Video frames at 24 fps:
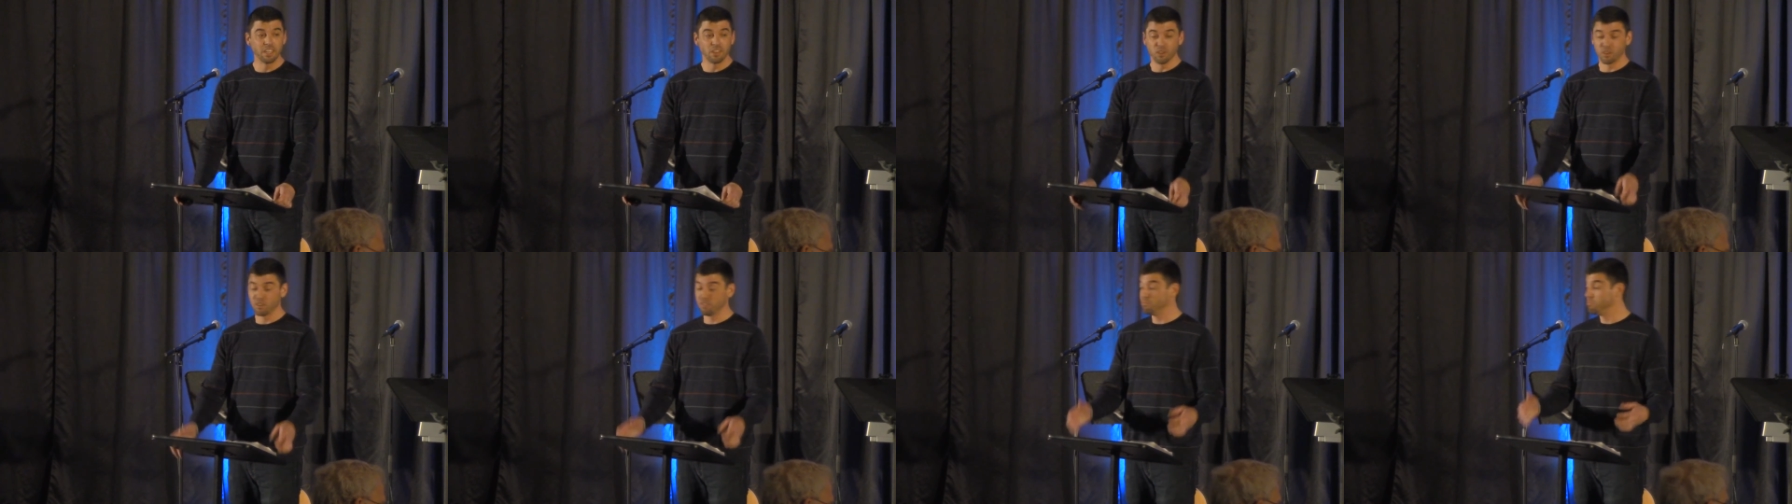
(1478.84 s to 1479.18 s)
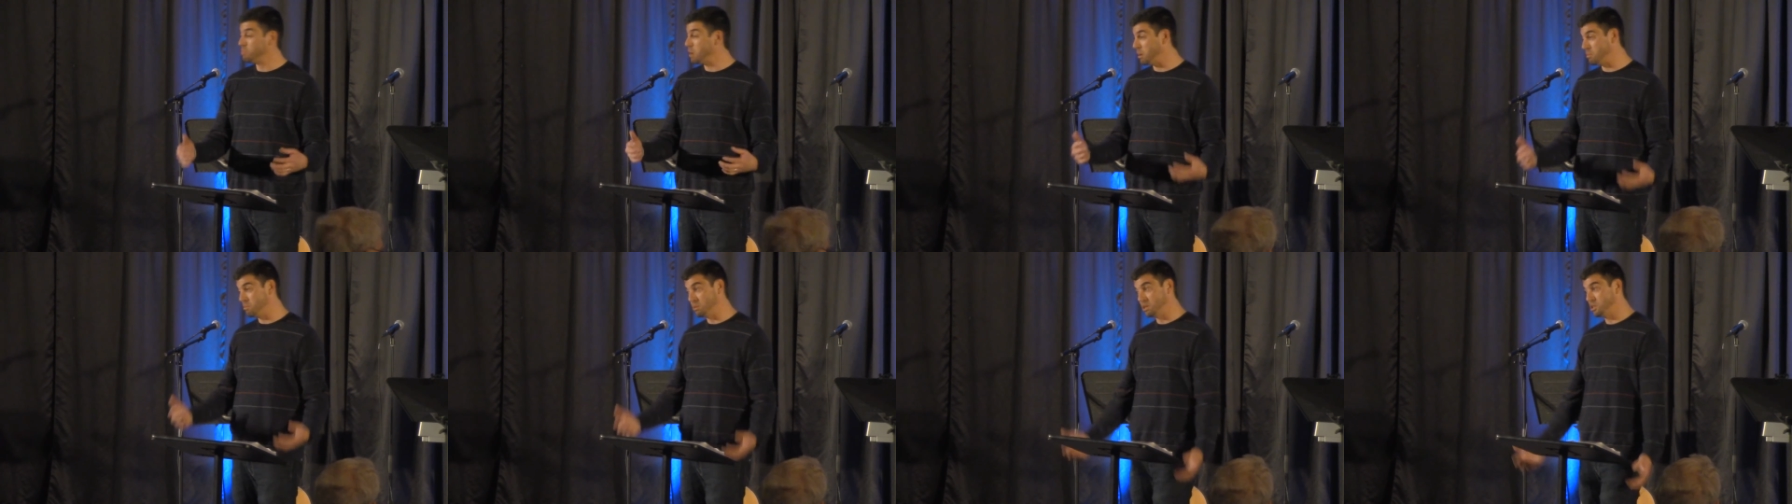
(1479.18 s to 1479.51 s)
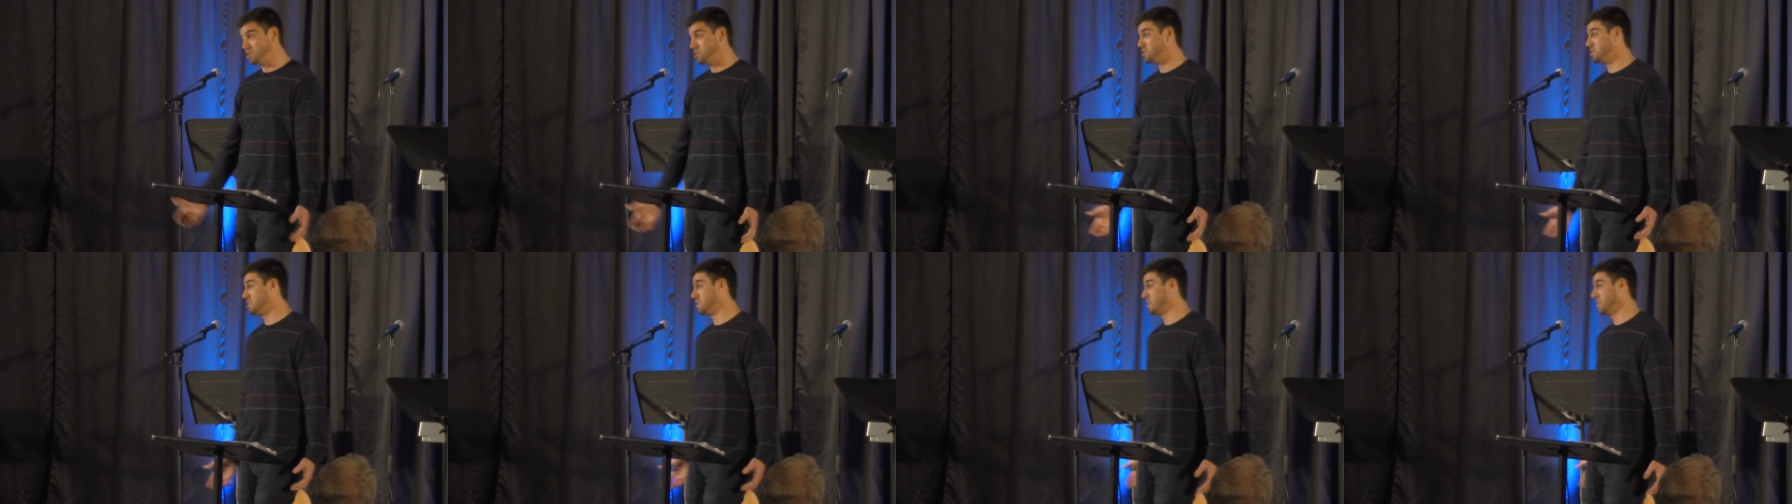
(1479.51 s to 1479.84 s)
could have
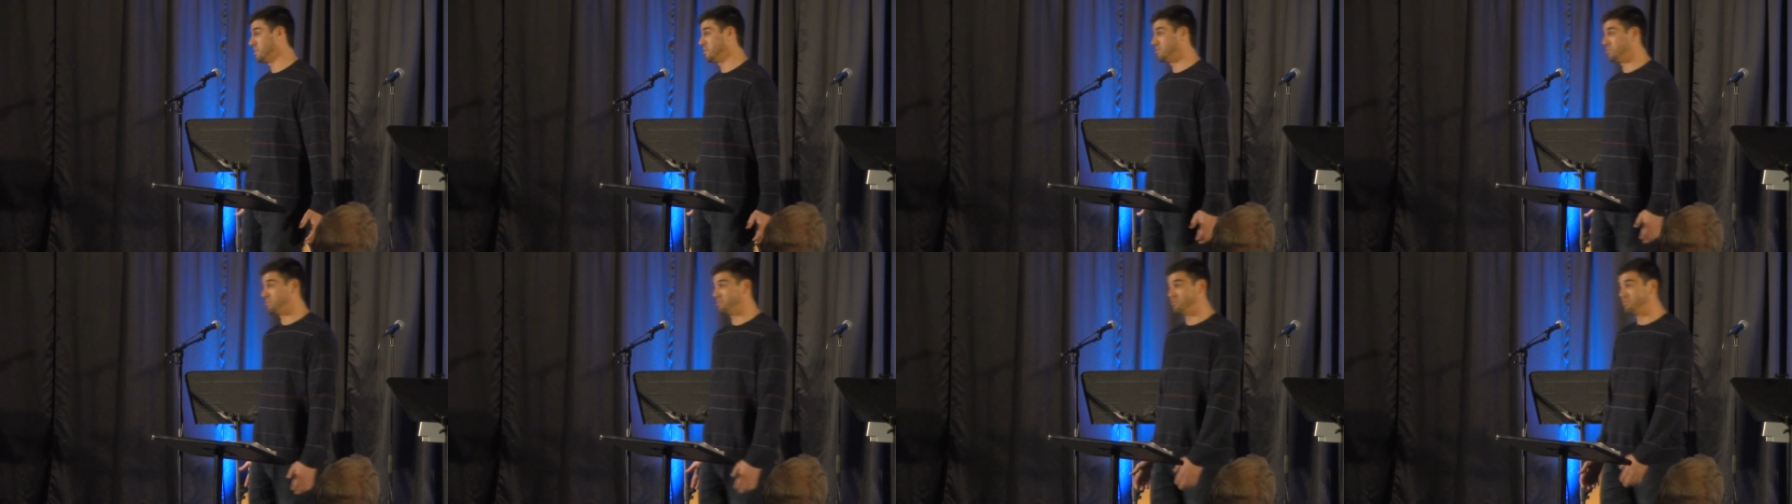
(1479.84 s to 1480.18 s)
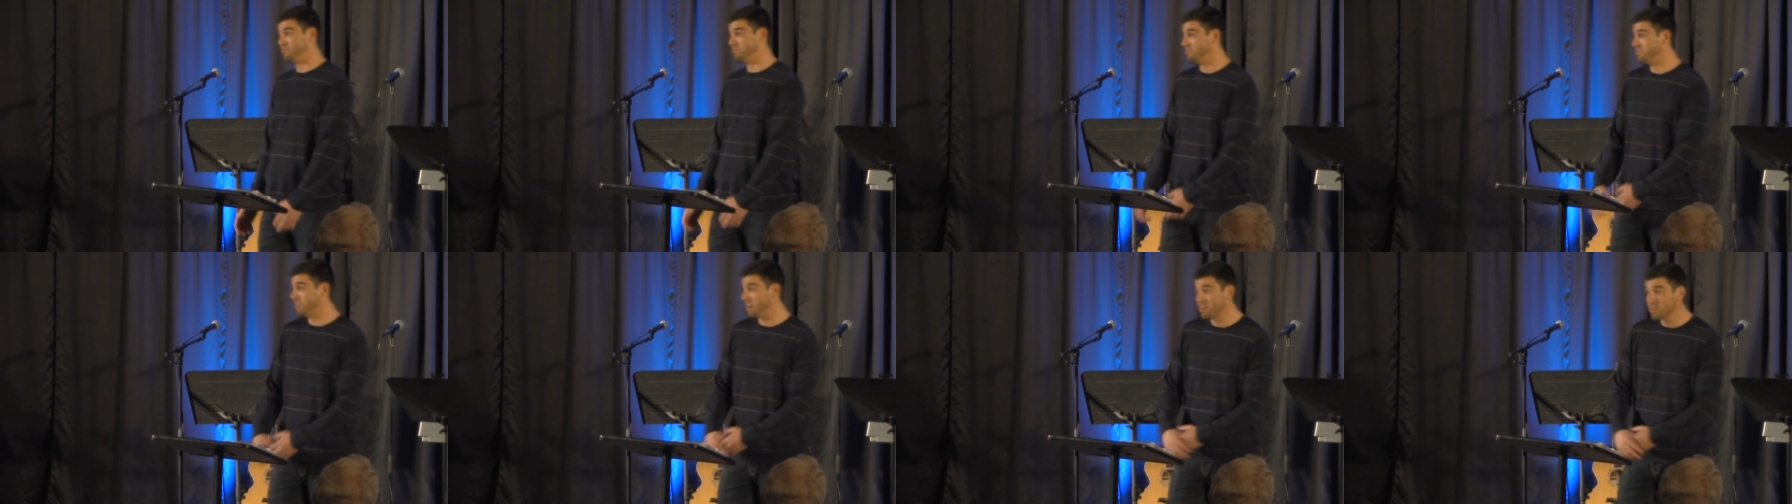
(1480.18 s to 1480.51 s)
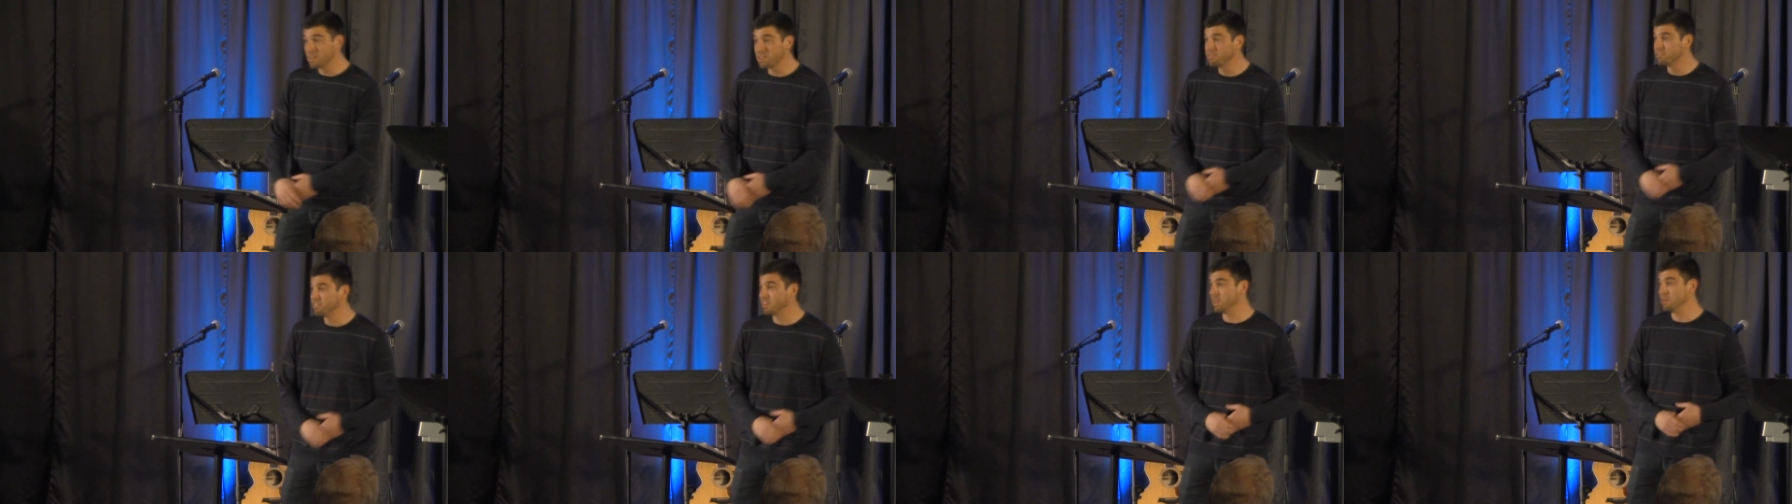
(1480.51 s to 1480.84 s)
published, he was
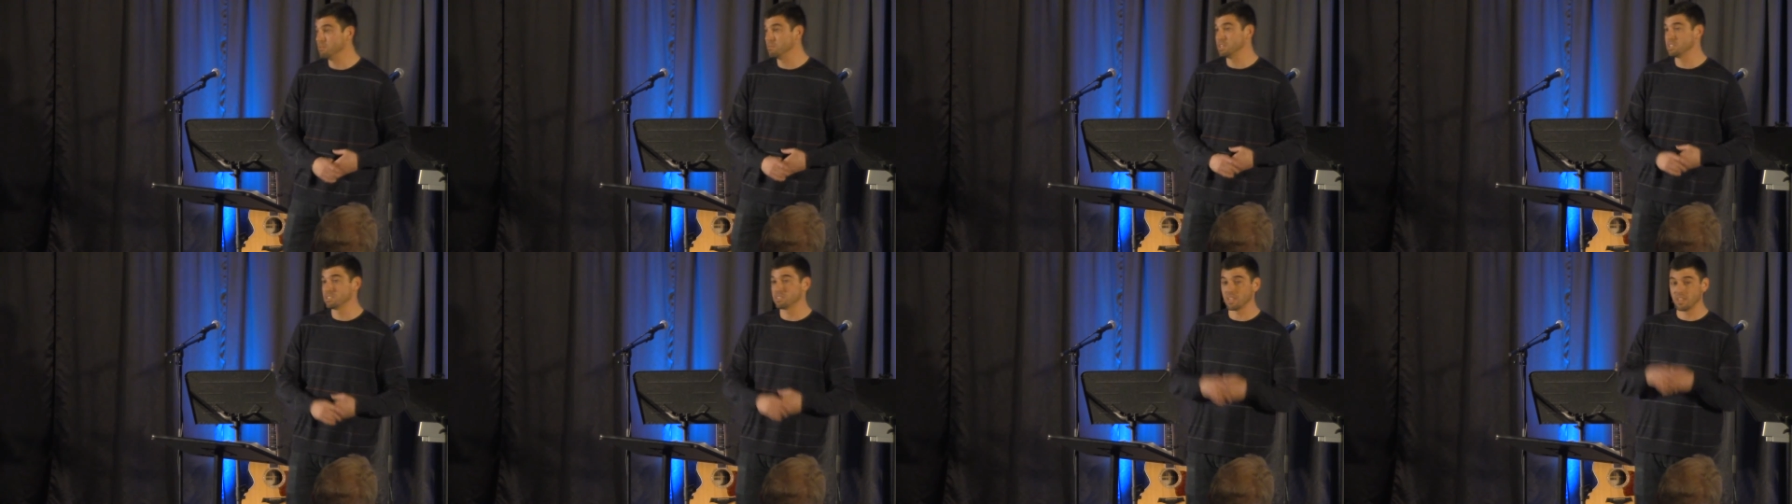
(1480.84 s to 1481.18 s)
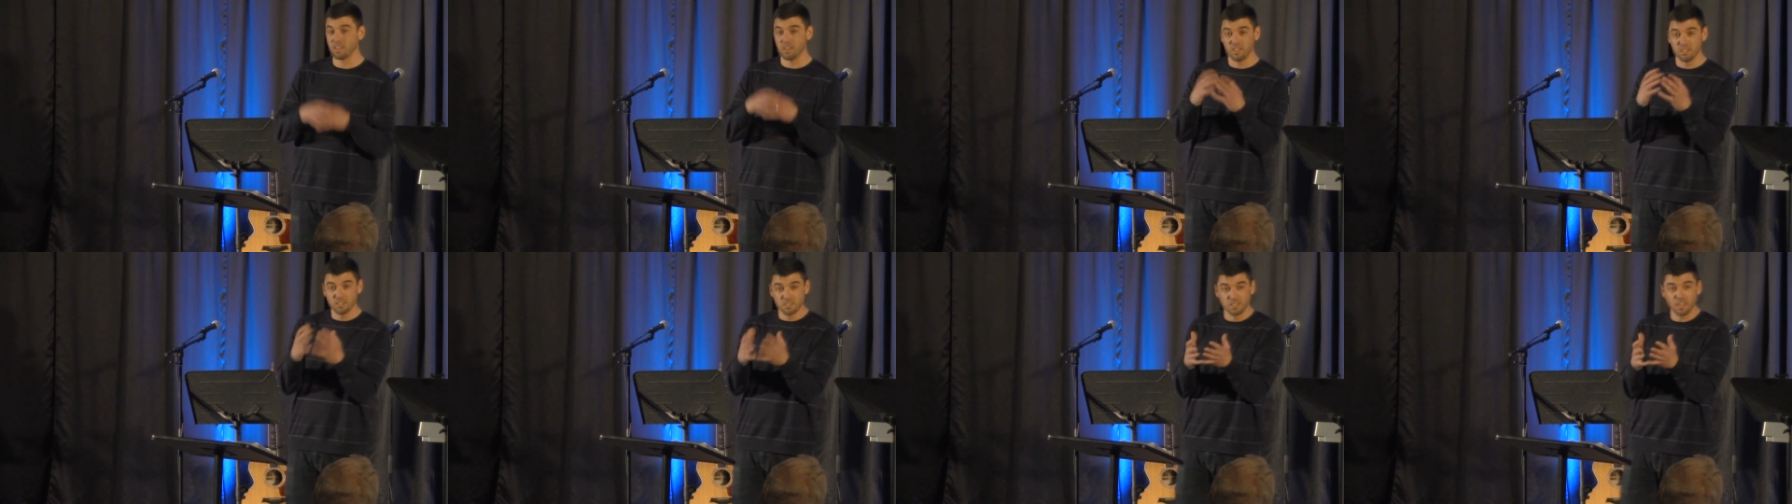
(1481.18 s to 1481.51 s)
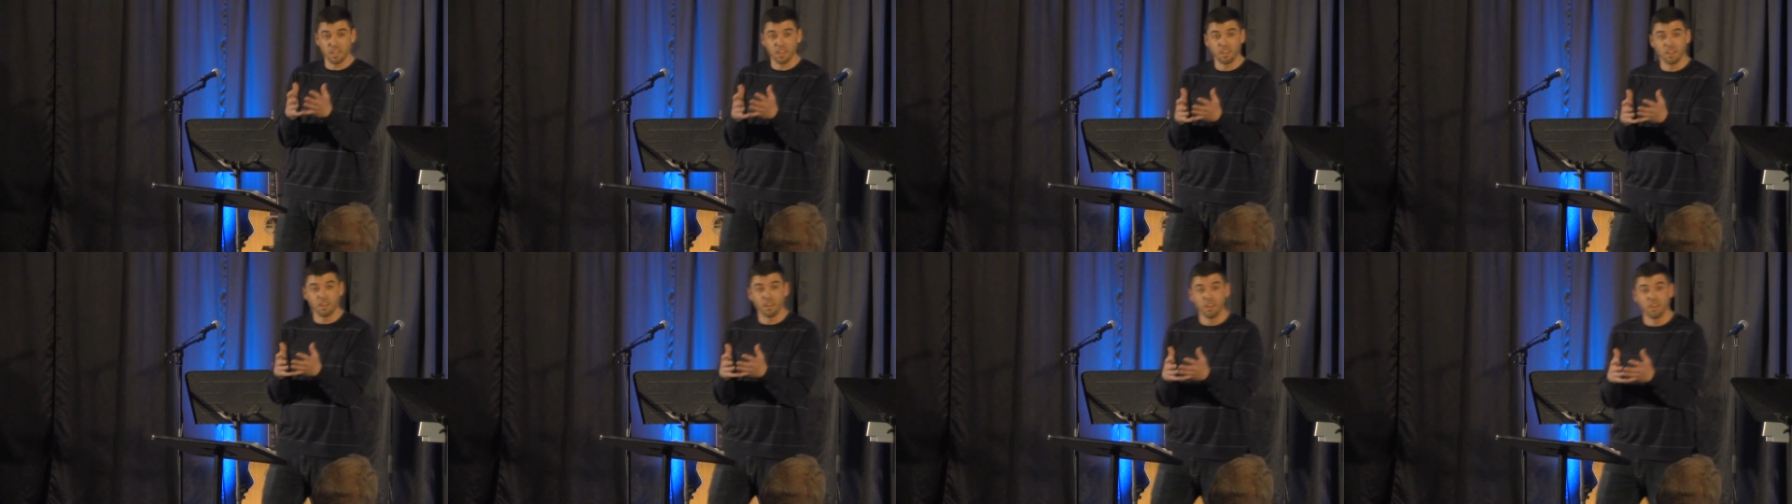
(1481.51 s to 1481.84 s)
very famous in his
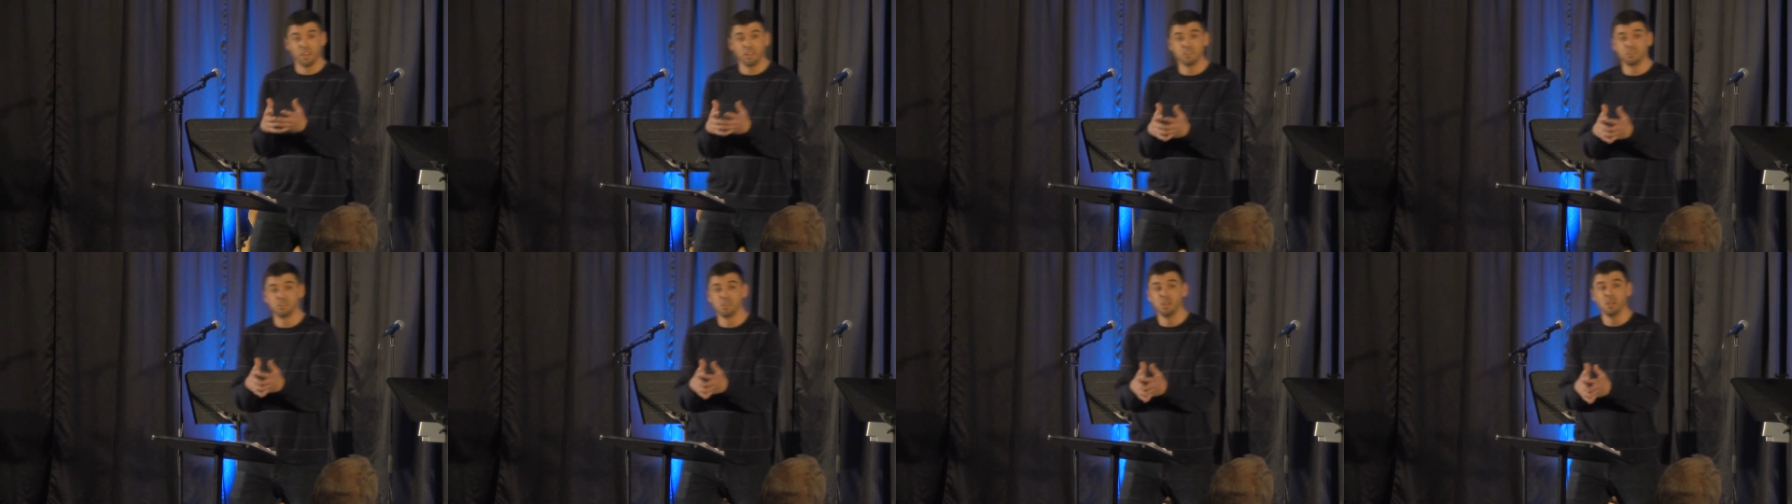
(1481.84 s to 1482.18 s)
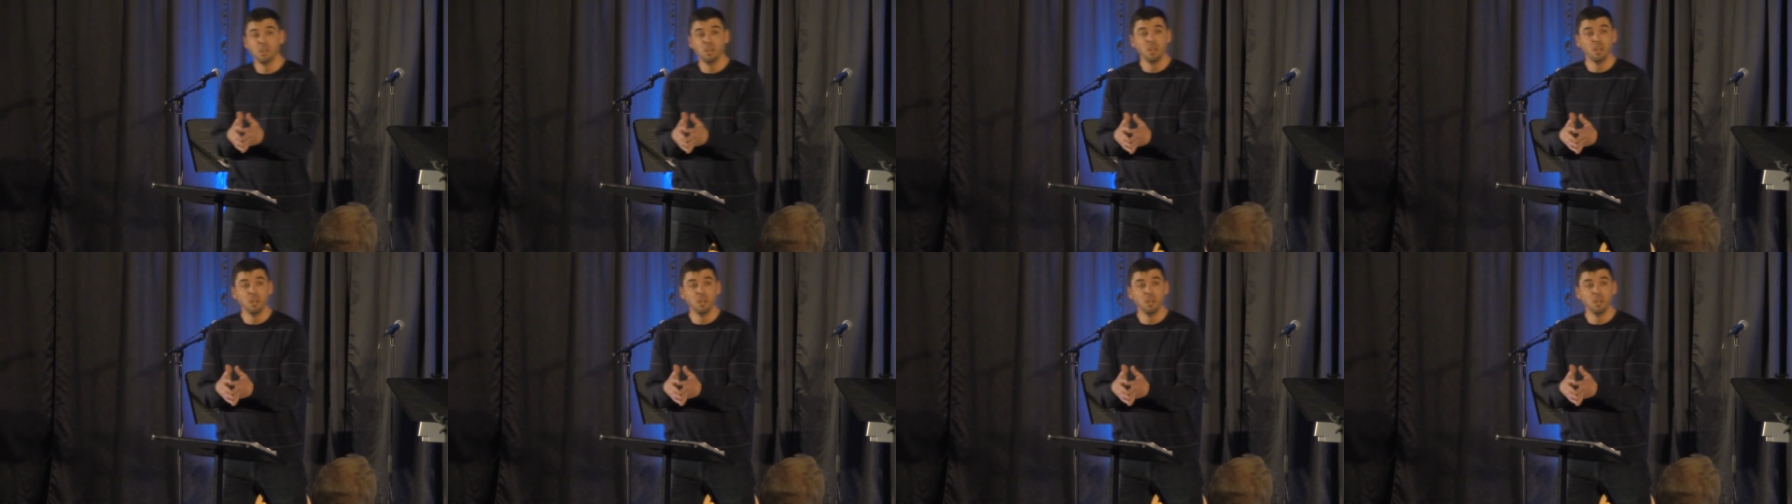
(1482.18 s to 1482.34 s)
day and age,